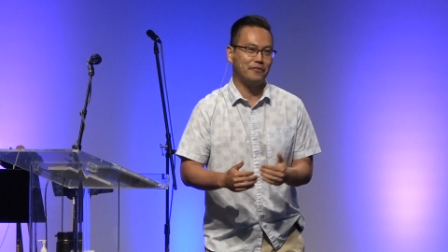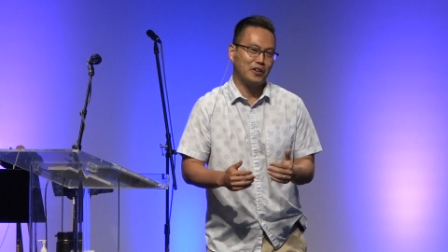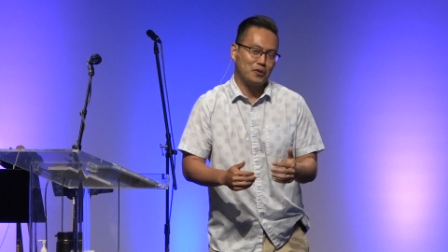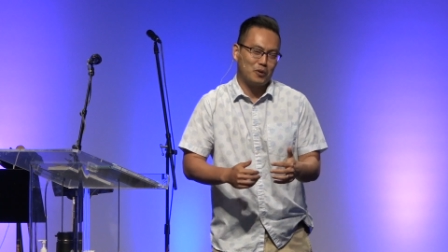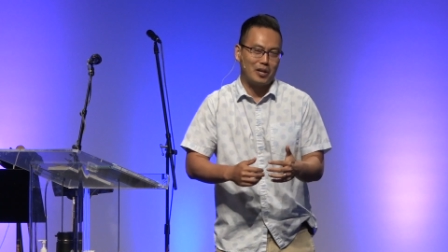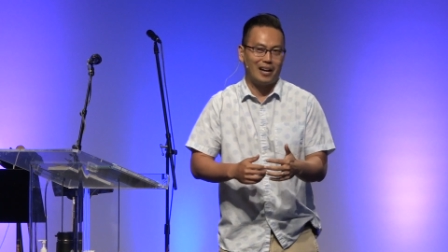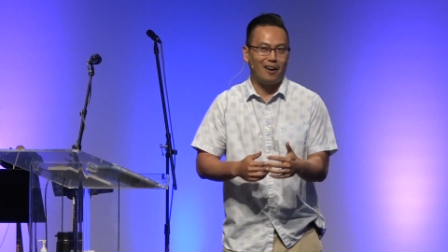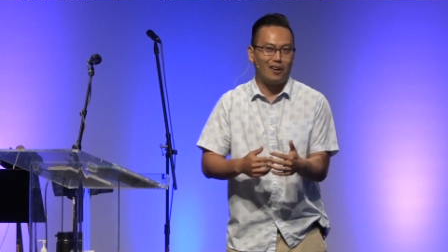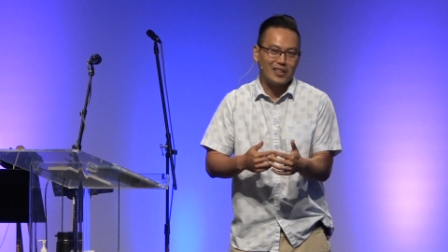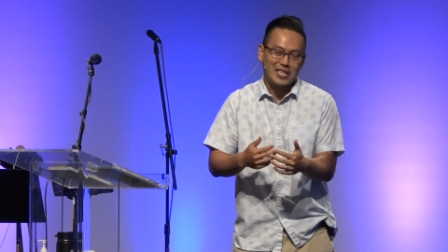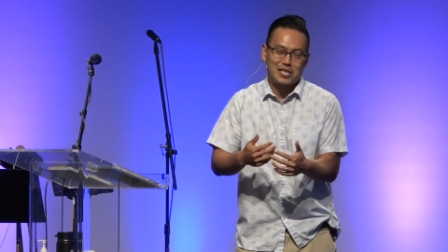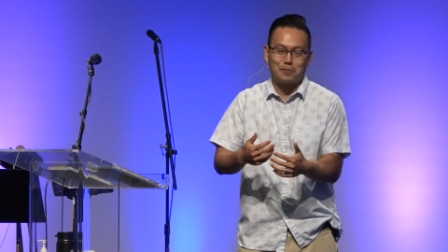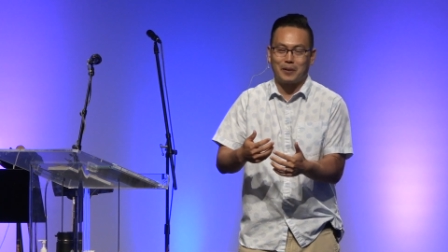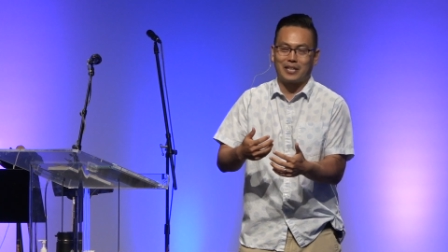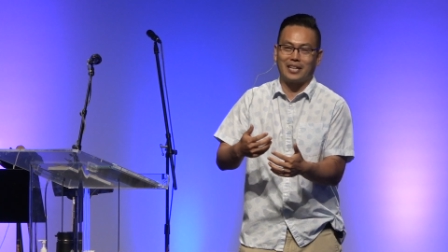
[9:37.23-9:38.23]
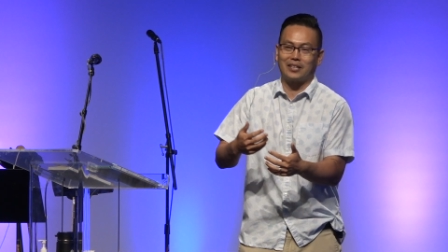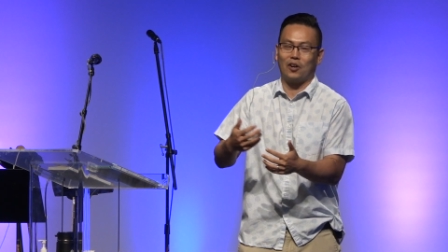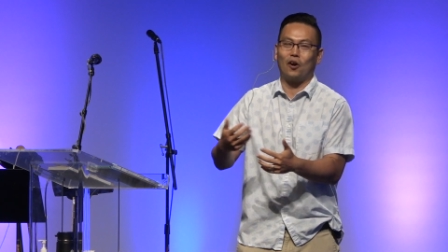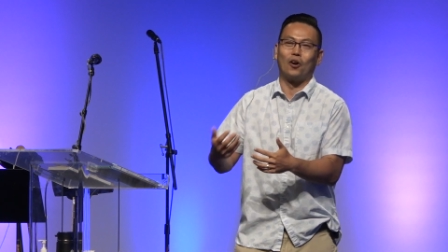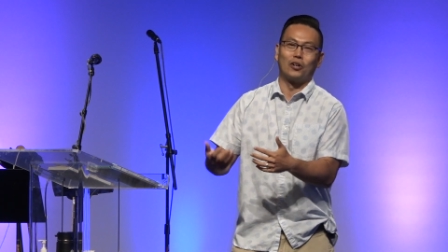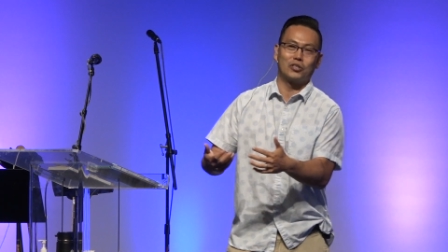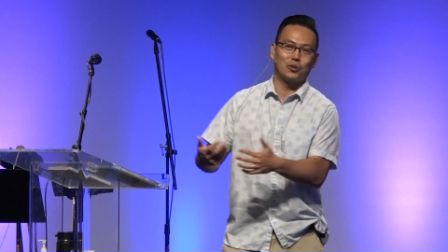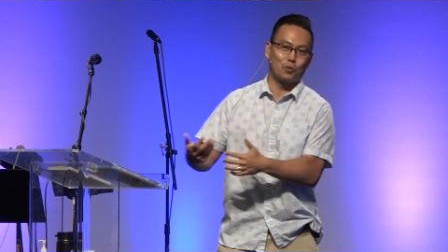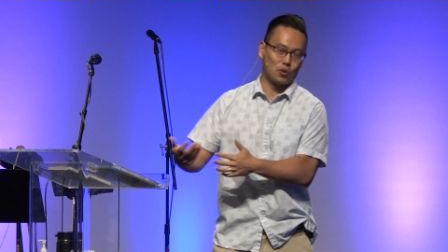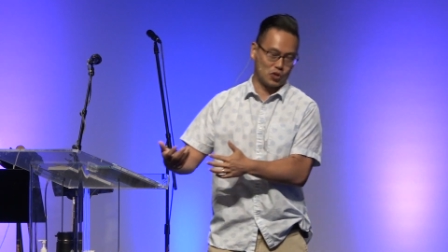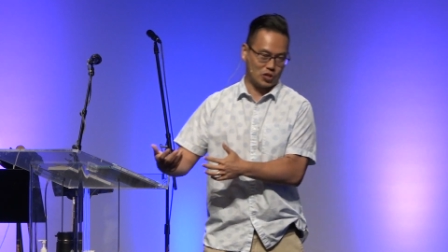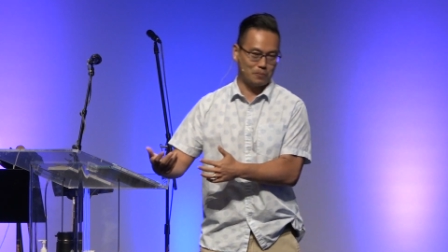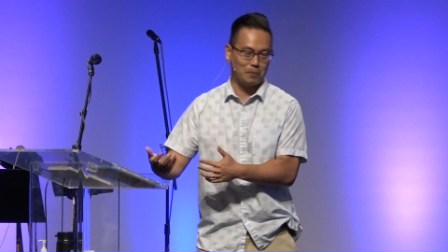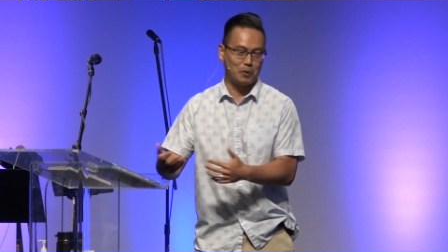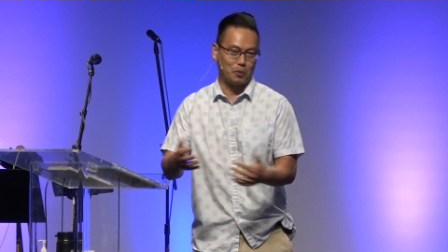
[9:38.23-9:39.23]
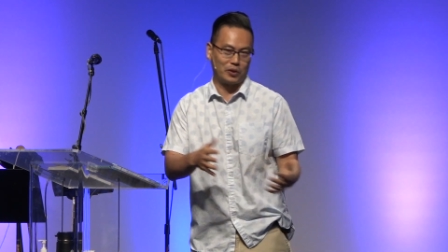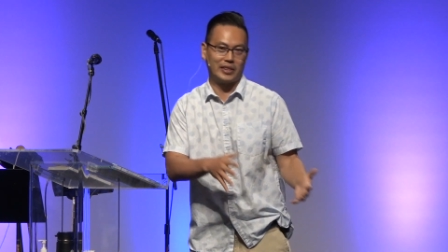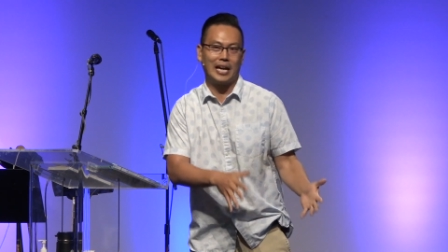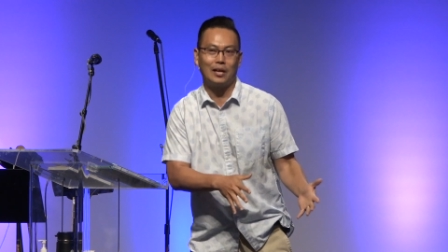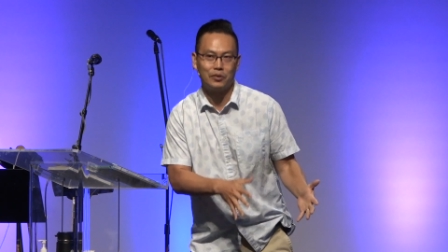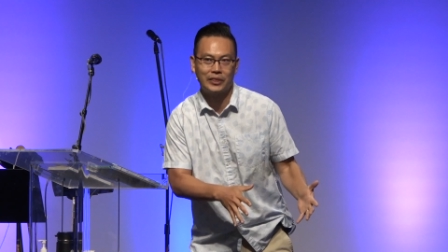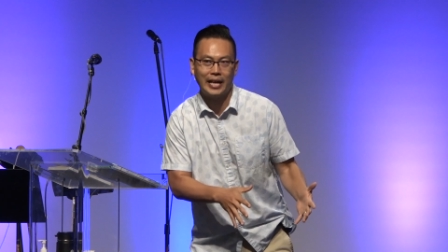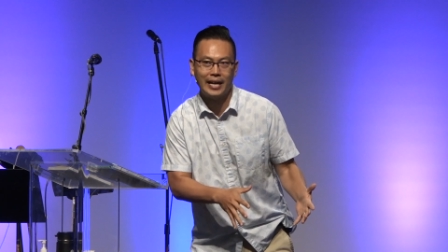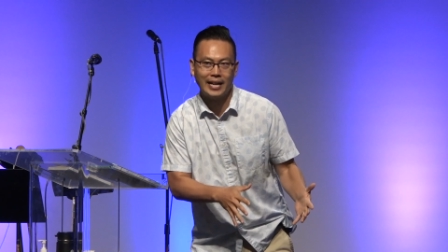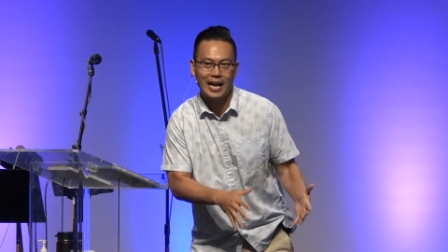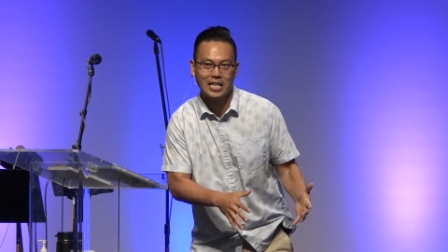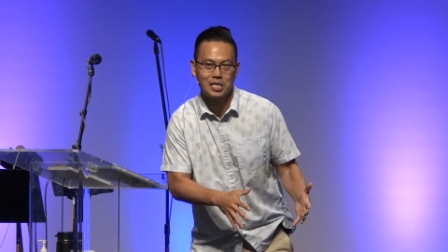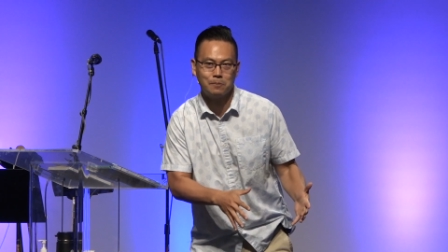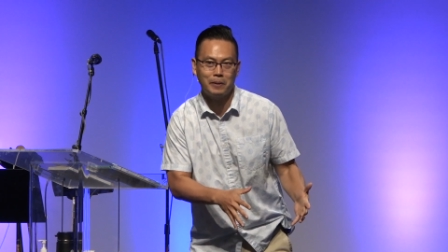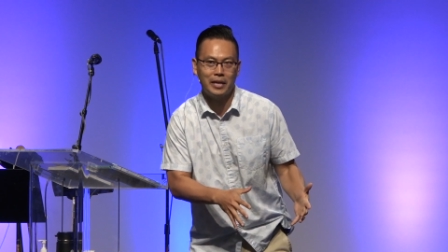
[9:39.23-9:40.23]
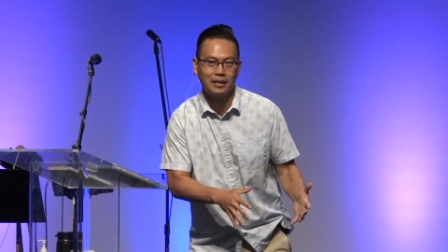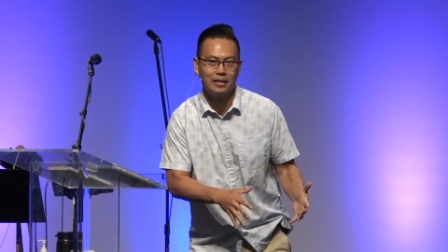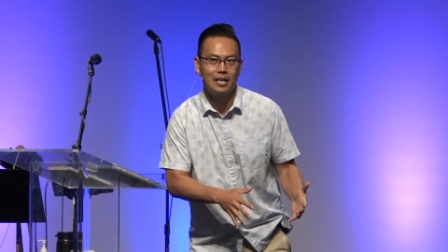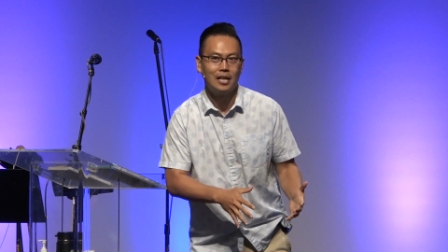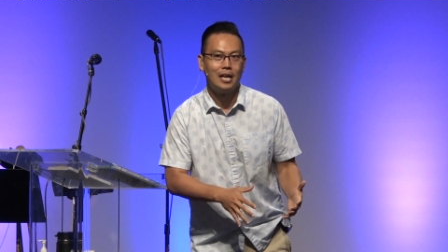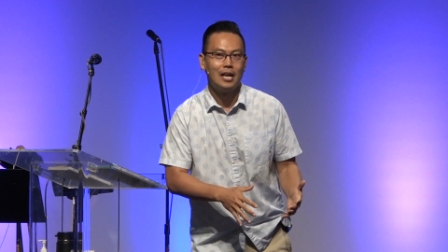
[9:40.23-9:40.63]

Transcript: It would honestly be kind of hard to worship Him without that aspect.